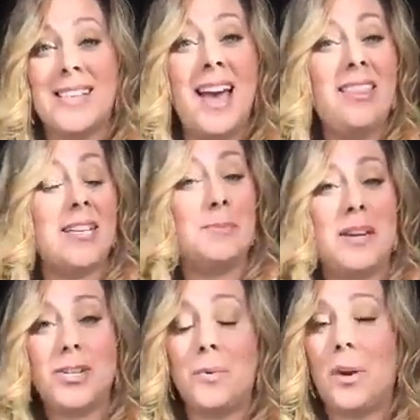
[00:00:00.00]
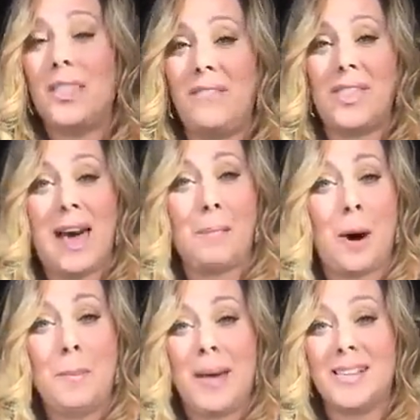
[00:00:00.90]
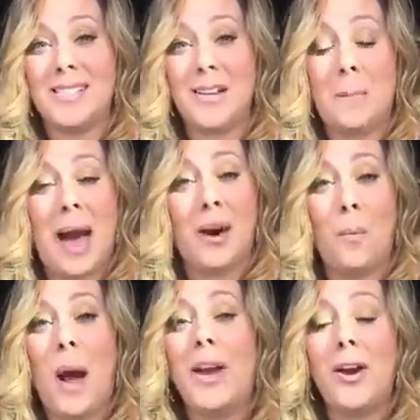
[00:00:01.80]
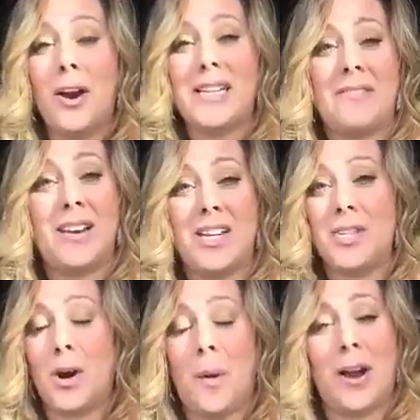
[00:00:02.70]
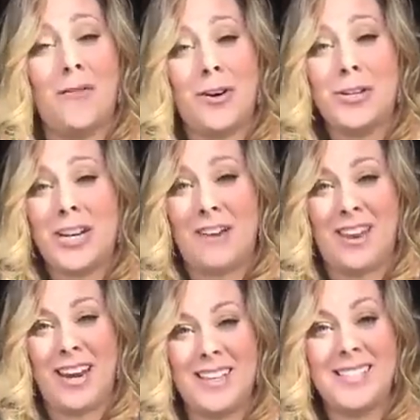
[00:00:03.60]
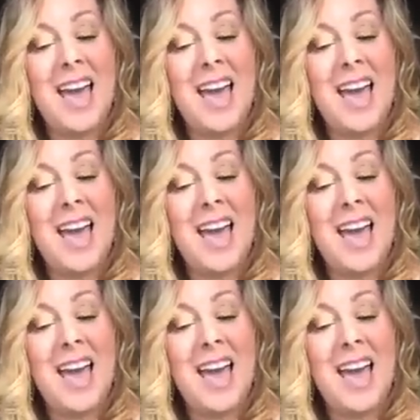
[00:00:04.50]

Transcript: Let's make sure we're living that purpose, no matter what your definition or what your version of it is.